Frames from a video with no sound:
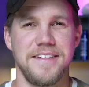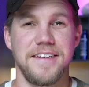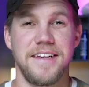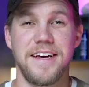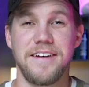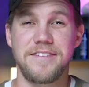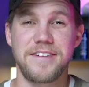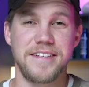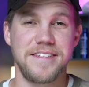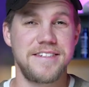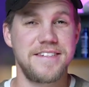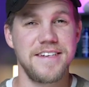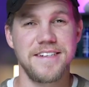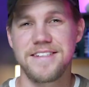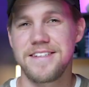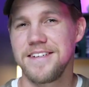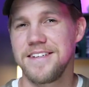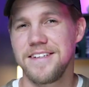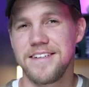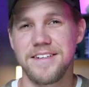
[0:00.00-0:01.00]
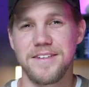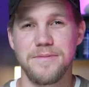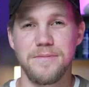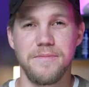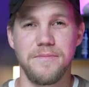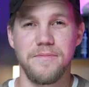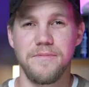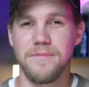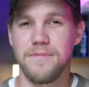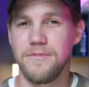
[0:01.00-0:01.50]
They have consistent
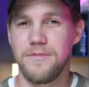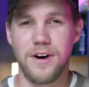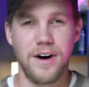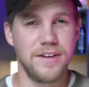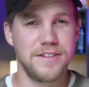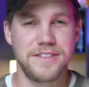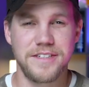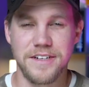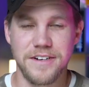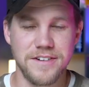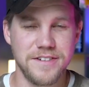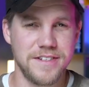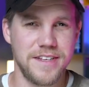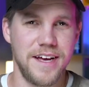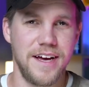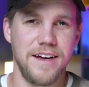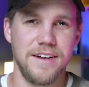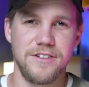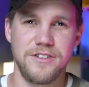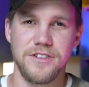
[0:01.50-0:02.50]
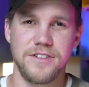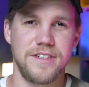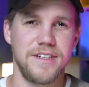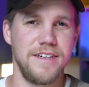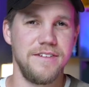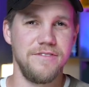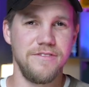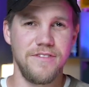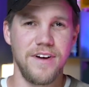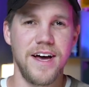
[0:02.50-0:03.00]
volunteers that just
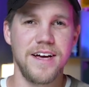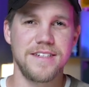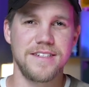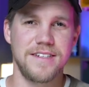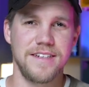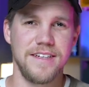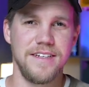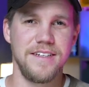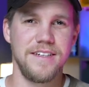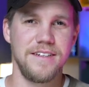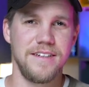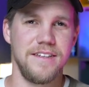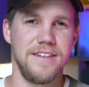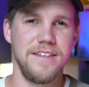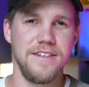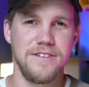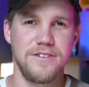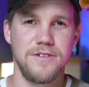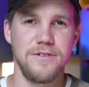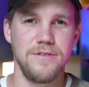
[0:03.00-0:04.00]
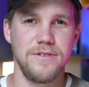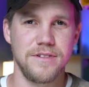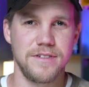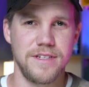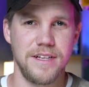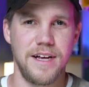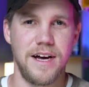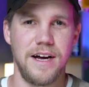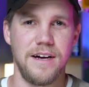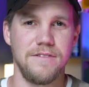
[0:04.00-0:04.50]
invest in these
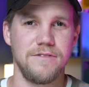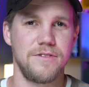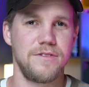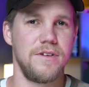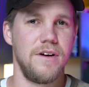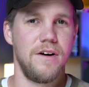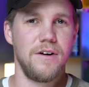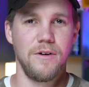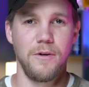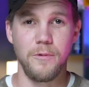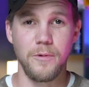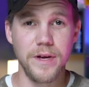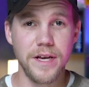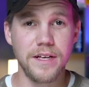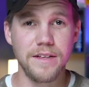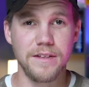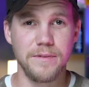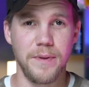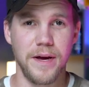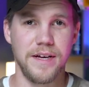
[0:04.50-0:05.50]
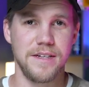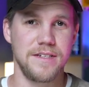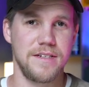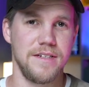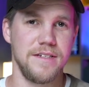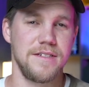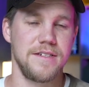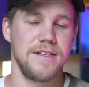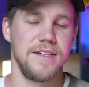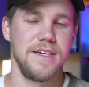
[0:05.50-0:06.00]
students' lives on a weekly
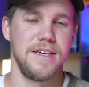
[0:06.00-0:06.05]
basis,